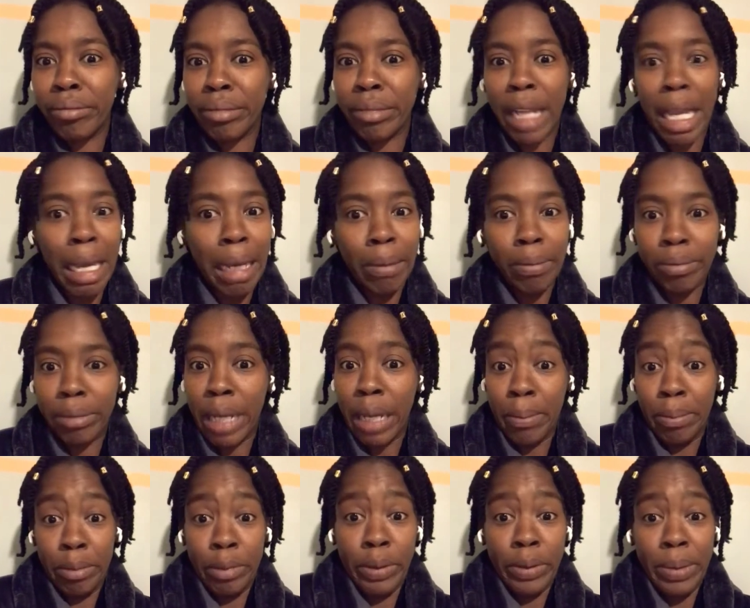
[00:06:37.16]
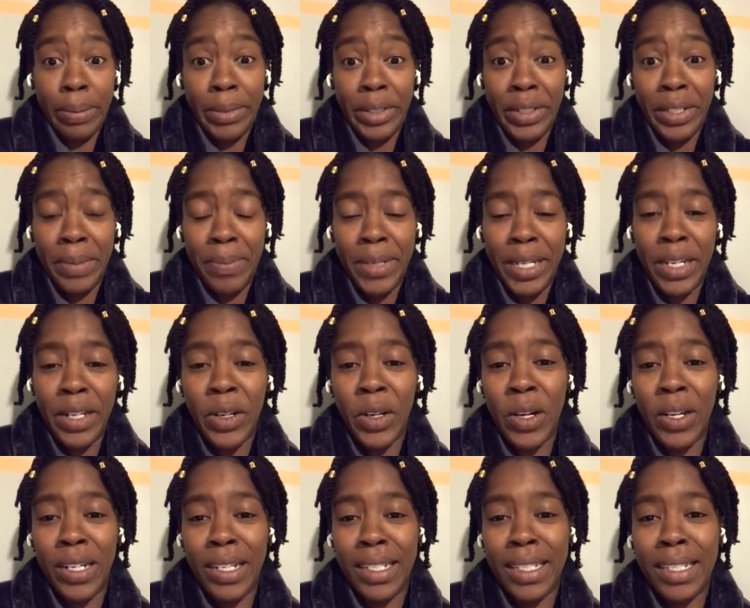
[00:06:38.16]
I'm just being
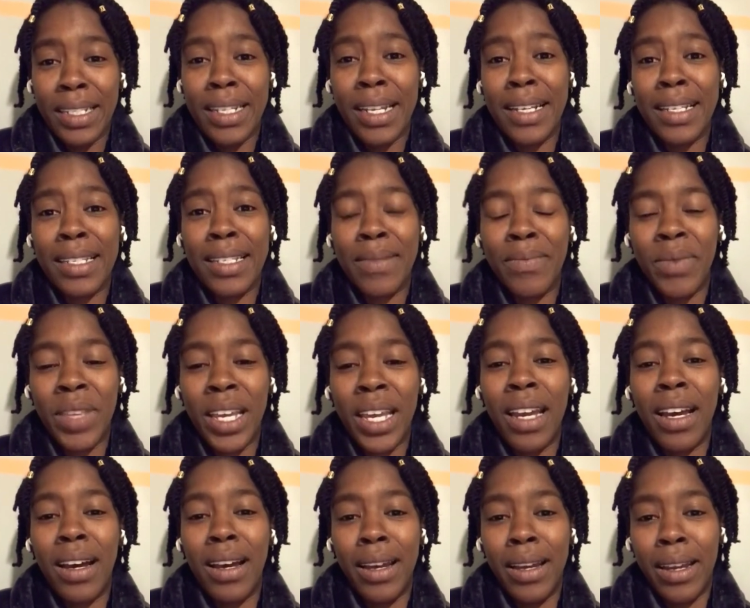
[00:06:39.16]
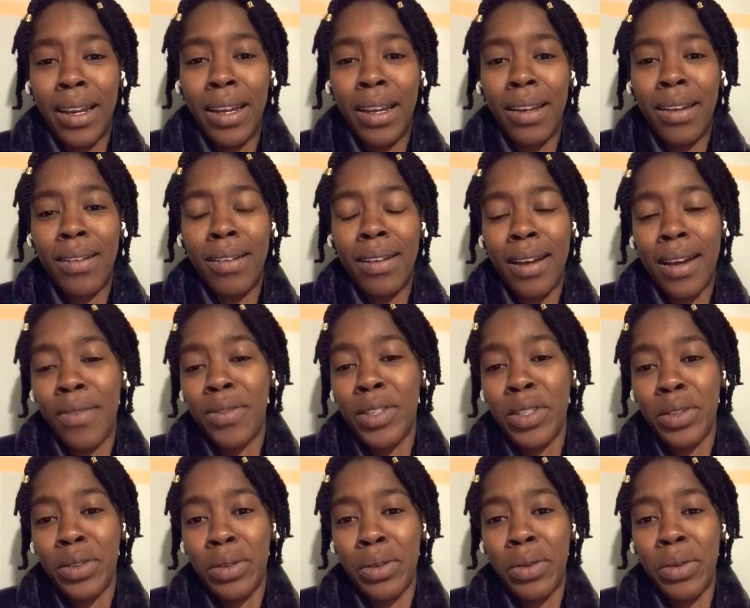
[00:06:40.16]
honest. That's something I have to
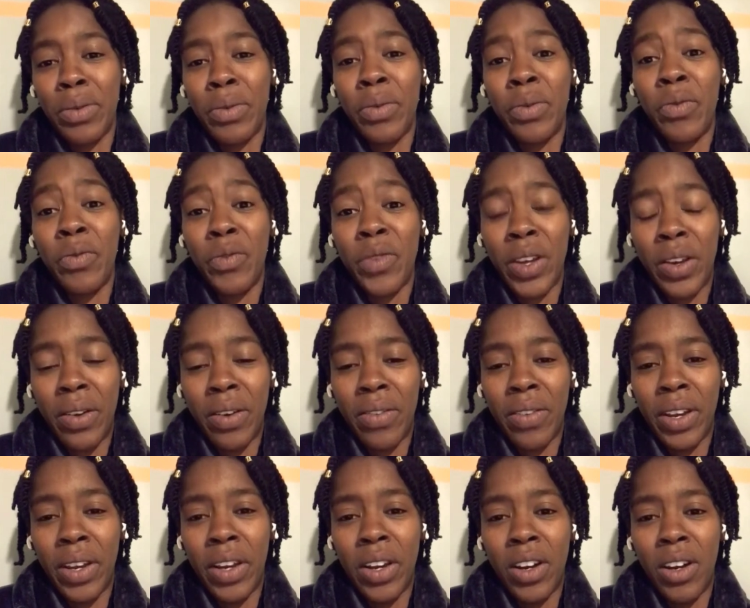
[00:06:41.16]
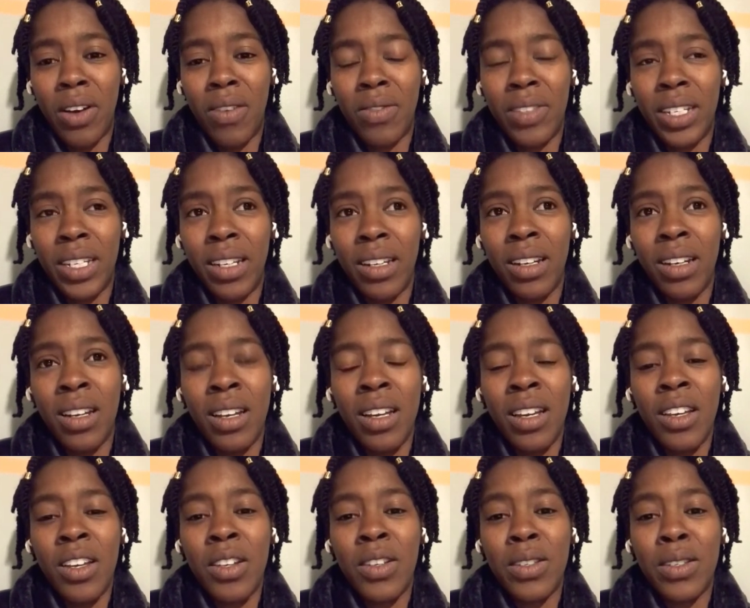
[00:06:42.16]
do very, very often.
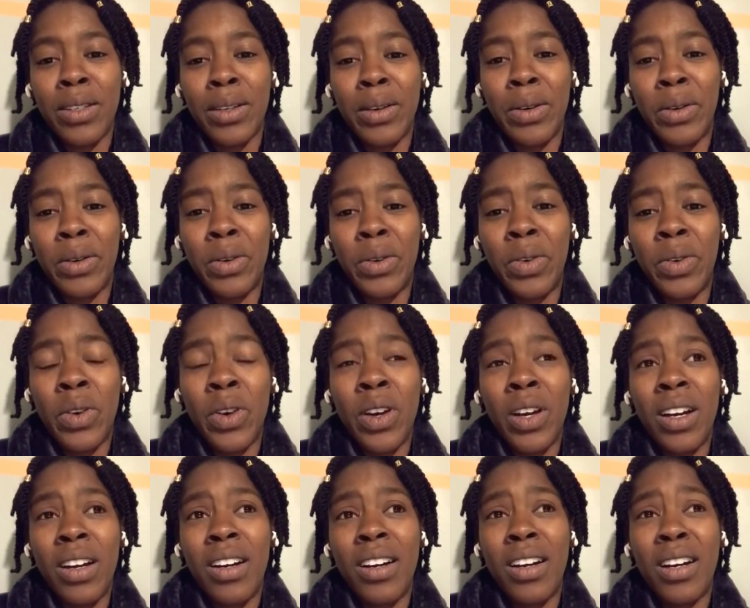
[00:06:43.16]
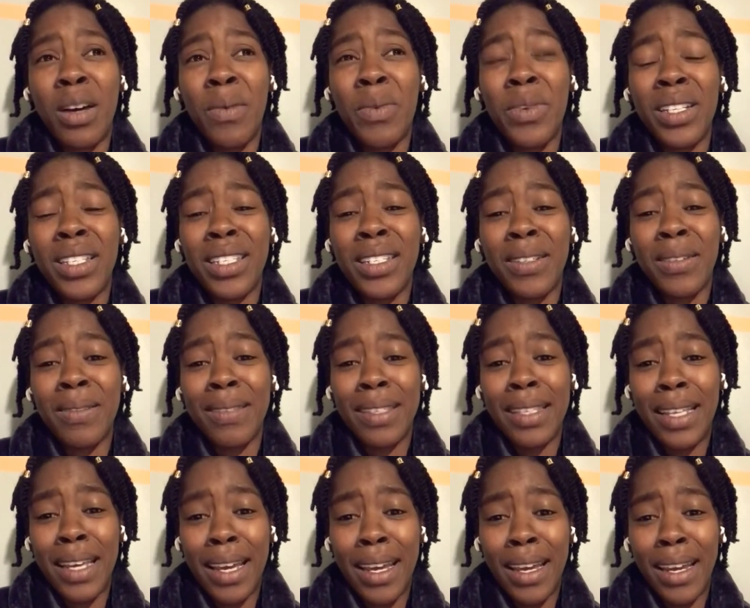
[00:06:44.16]
So up until
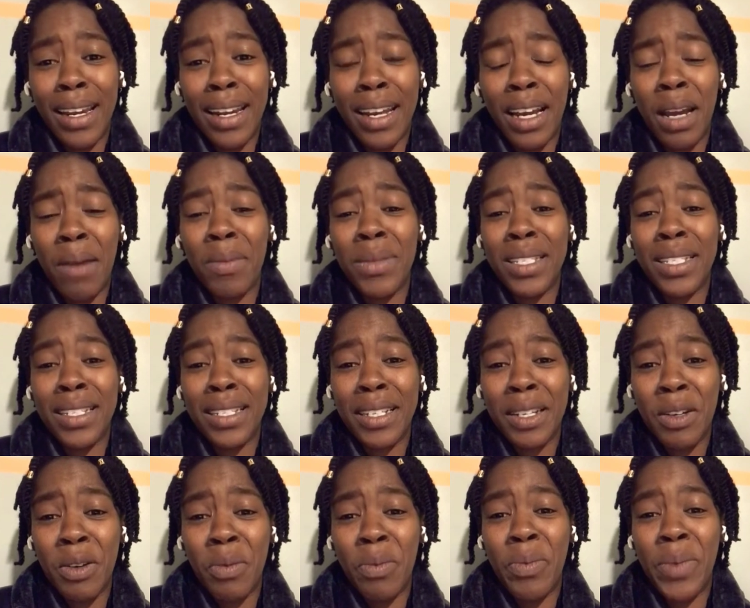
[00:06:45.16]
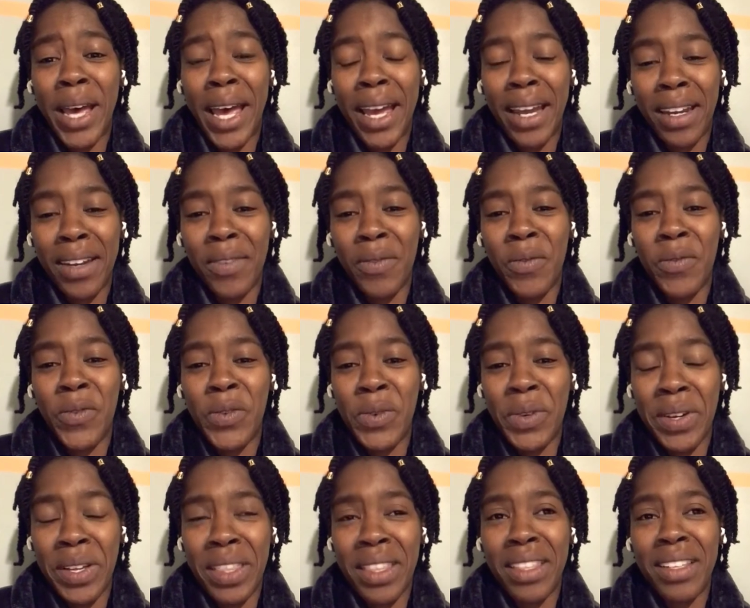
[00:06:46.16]
then, I'm still back and
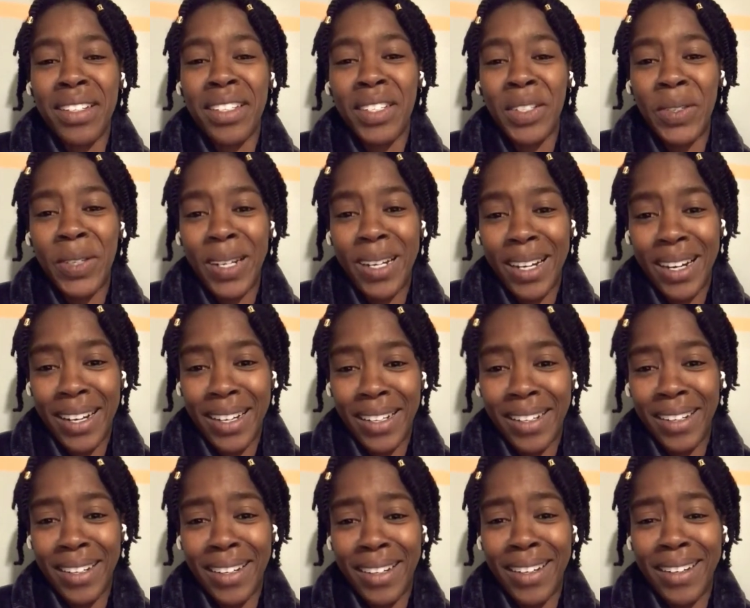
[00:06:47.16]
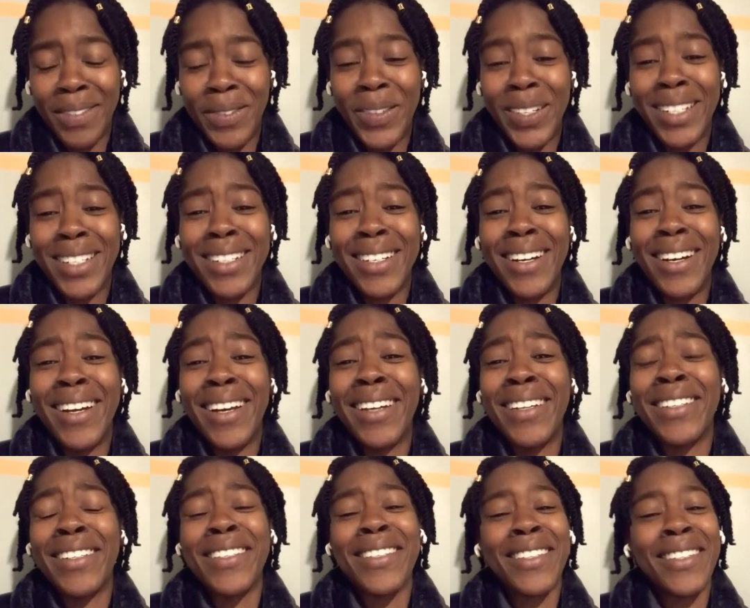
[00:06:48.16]
forth to Ghana, which I
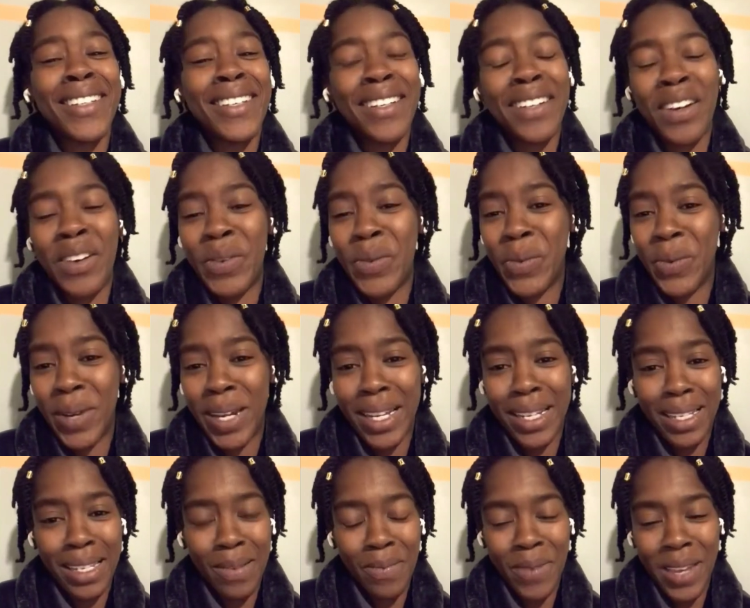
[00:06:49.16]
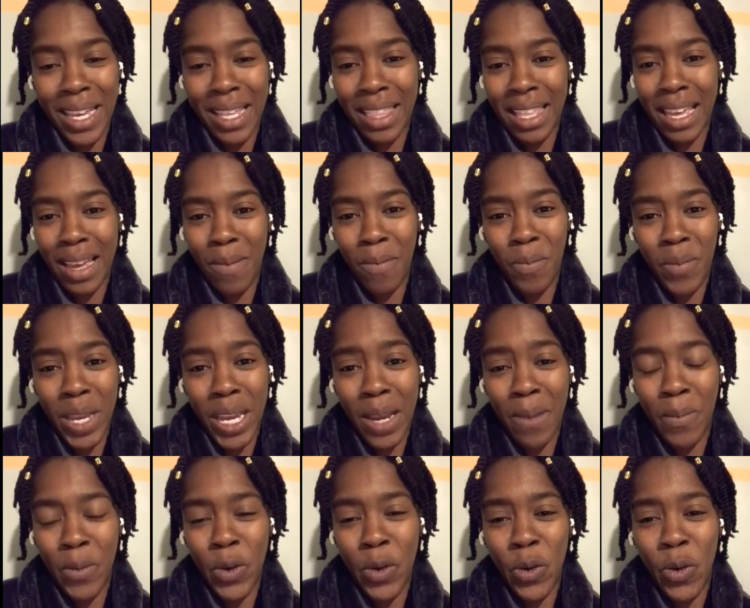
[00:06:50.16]
just cannot wait to make that big
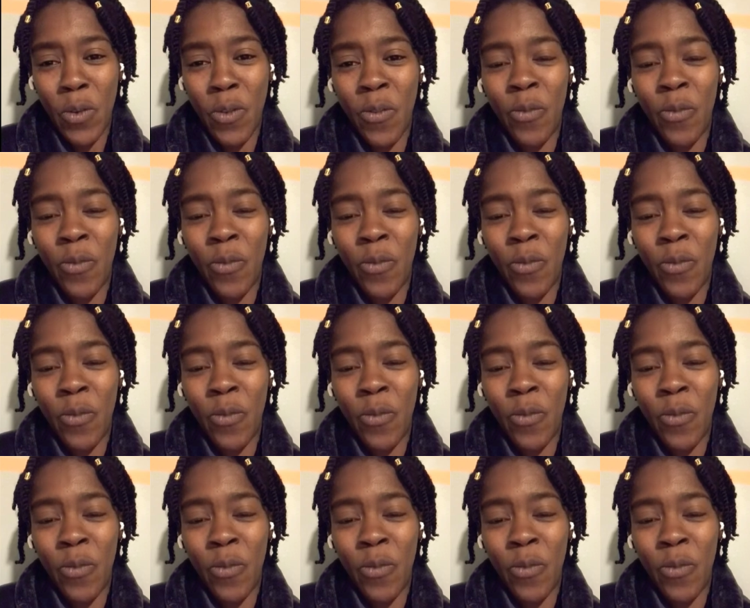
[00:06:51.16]
move.